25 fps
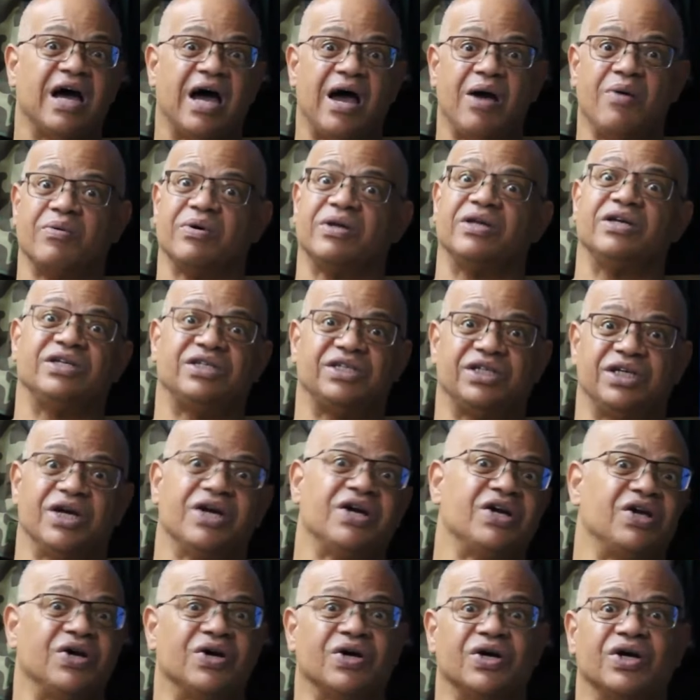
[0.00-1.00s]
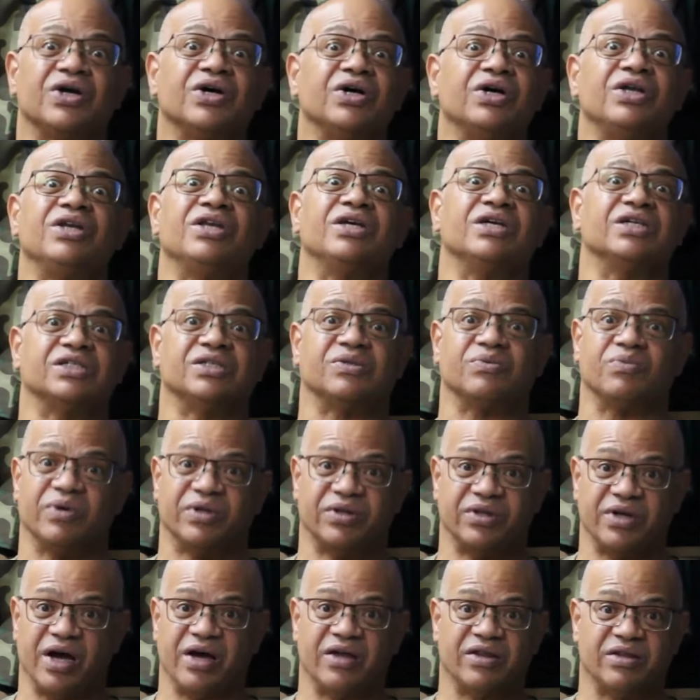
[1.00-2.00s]
I want to share your goodness
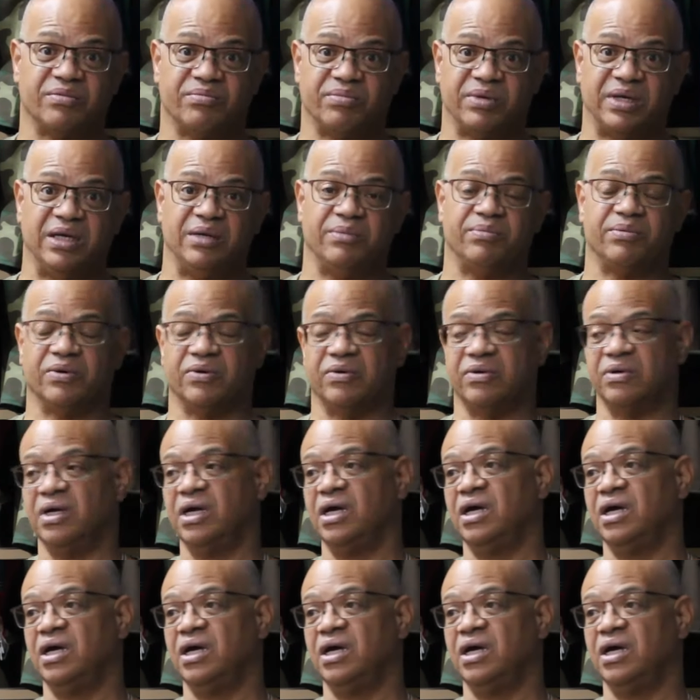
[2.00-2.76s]
with other people.